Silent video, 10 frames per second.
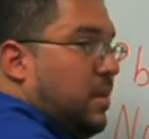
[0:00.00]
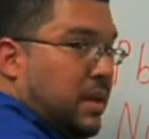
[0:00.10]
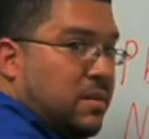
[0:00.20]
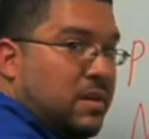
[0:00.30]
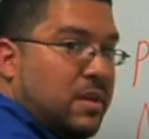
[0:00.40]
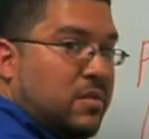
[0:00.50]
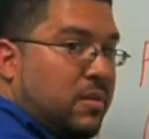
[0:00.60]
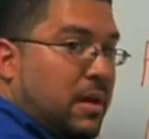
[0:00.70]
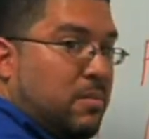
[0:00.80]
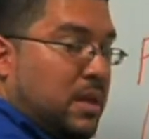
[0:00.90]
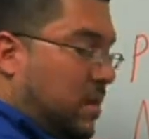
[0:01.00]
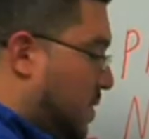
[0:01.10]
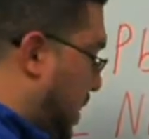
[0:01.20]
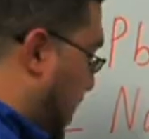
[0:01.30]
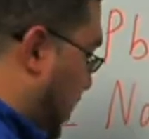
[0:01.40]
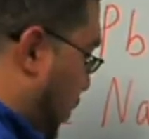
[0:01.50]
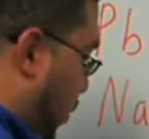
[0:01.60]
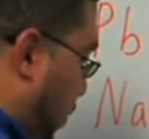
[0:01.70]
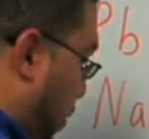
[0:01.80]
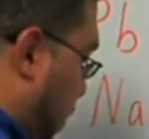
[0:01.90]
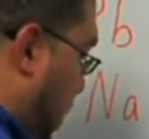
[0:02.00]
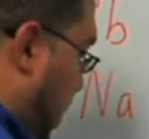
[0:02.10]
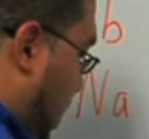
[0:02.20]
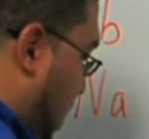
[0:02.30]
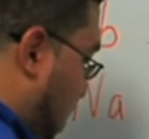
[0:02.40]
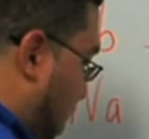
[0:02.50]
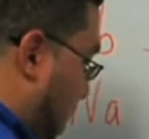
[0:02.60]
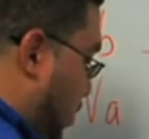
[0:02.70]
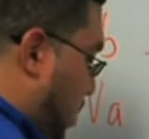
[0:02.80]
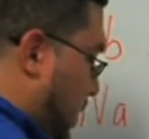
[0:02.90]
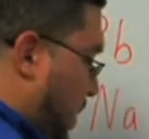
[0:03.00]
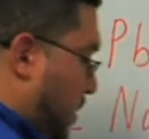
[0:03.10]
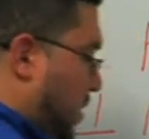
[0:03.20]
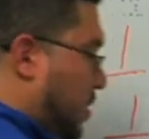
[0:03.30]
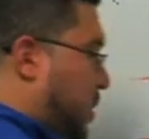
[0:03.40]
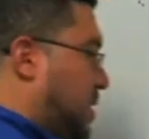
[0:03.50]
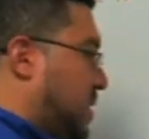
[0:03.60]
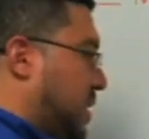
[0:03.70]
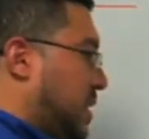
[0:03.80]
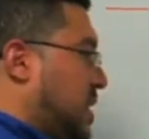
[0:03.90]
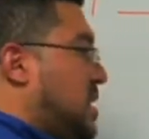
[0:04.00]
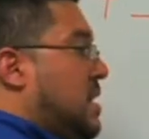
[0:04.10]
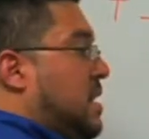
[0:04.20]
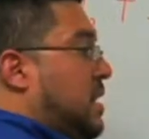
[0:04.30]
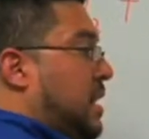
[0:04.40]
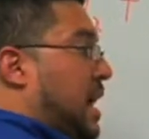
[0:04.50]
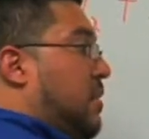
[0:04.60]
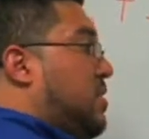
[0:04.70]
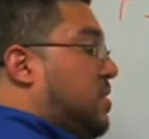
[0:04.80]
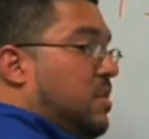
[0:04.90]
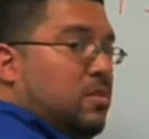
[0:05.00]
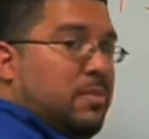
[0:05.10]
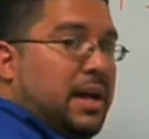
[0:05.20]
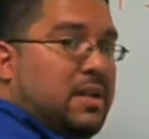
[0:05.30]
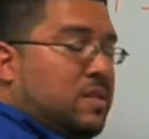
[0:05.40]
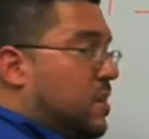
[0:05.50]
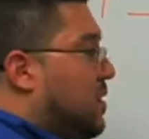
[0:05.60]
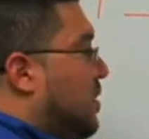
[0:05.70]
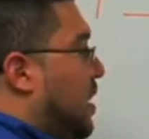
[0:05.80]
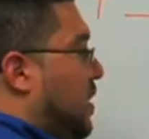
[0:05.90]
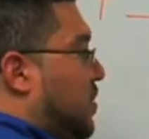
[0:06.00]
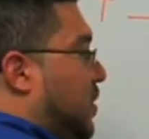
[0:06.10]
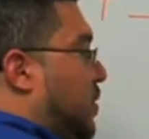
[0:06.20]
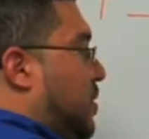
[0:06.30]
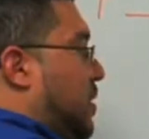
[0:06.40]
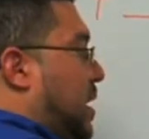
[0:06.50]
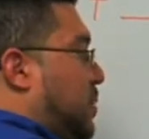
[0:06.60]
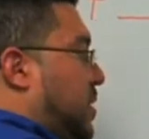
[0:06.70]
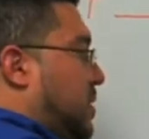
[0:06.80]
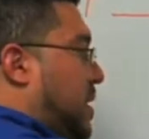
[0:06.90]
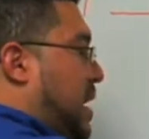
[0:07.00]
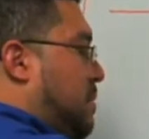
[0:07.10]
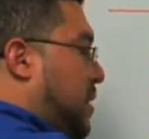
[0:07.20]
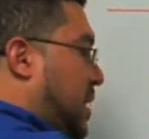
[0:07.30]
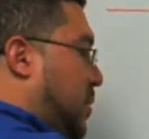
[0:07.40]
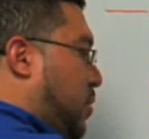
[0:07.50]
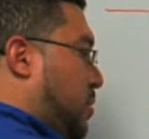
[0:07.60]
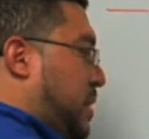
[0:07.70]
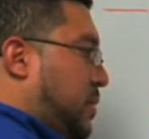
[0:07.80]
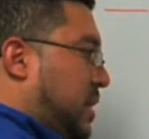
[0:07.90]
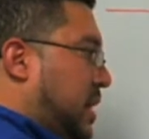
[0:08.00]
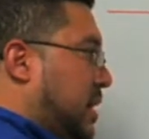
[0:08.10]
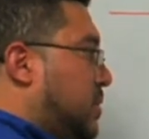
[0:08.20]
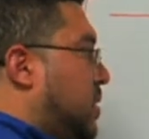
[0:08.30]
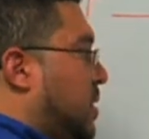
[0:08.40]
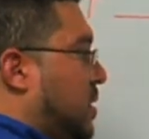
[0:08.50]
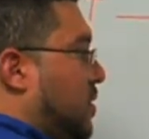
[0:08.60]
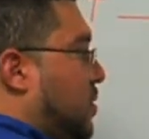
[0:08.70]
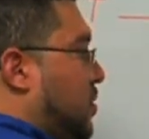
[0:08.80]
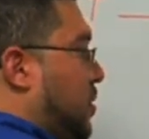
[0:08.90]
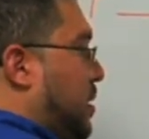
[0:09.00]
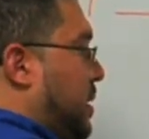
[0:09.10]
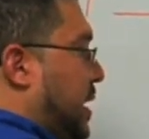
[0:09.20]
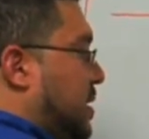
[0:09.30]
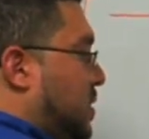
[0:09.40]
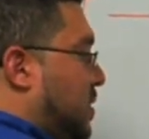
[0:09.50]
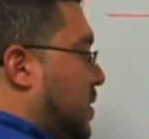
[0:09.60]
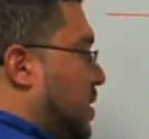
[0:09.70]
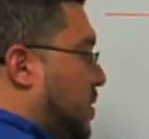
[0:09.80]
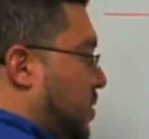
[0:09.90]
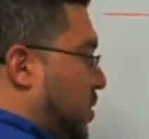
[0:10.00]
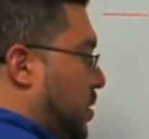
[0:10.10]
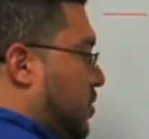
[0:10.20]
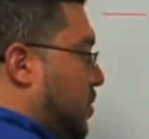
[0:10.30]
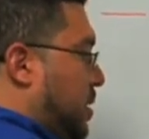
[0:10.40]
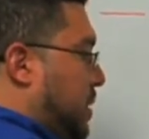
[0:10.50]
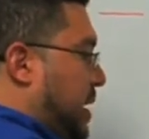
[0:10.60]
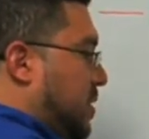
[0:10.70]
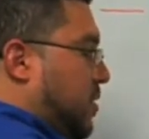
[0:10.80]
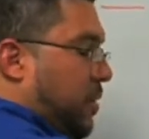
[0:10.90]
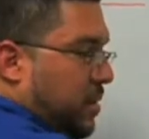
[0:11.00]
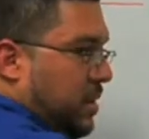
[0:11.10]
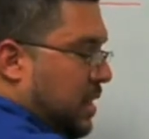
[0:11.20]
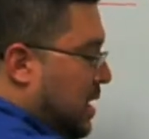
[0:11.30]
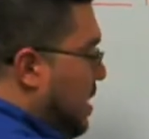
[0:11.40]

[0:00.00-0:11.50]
on the outside. So that means that I have 2 hydroxides on the right side. Now I just need to balance this. I start from the element on top and I work my way down. This one's already balanced. Sodium's already balanced currently.